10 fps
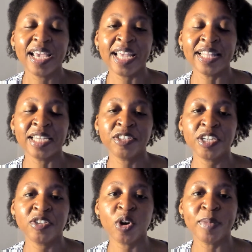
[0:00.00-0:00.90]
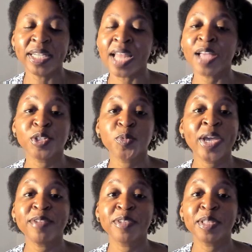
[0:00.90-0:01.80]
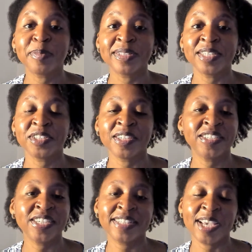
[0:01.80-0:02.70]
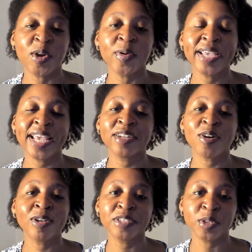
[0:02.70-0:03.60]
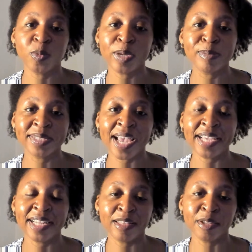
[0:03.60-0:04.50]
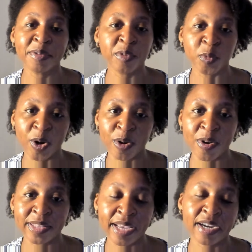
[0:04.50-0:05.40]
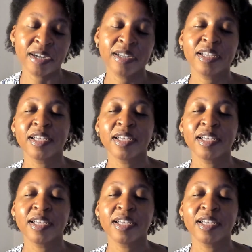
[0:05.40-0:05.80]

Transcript: And then she told me not to wait for the position. She said, go ahead onto the website and look for work on there.